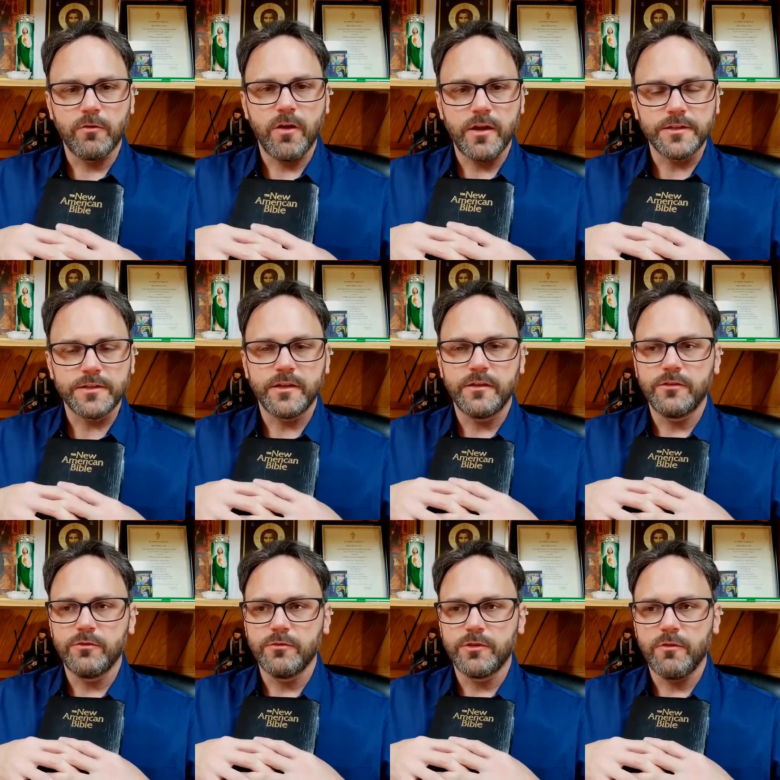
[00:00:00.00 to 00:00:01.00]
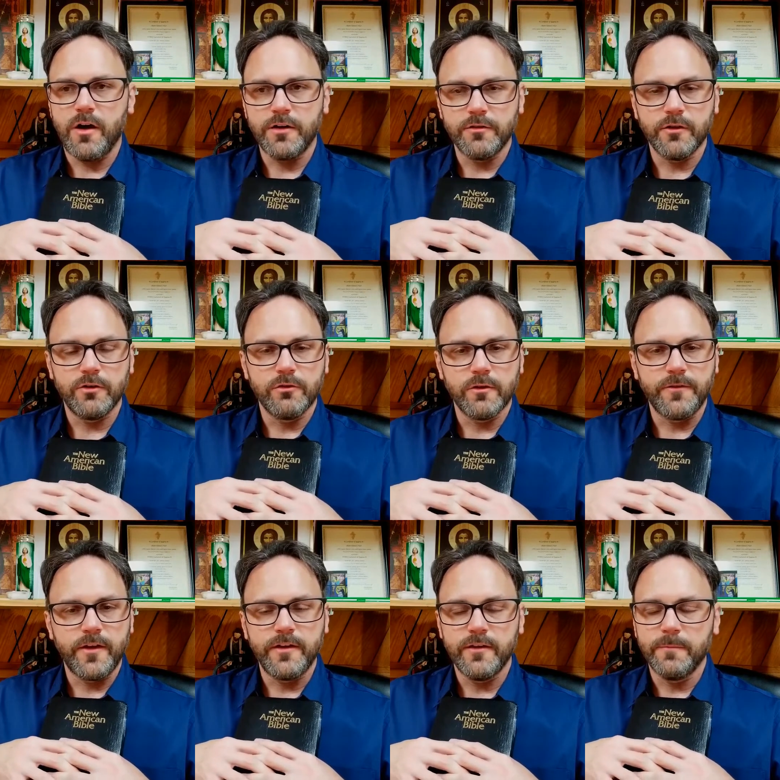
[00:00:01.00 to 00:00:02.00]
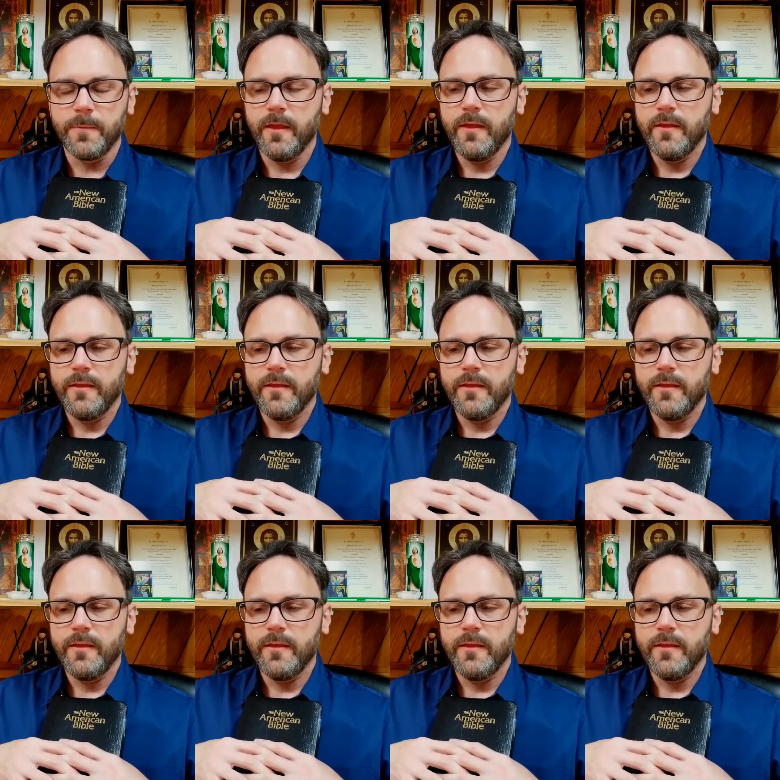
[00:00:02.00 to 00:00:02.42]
Christ and to honor and glorify him?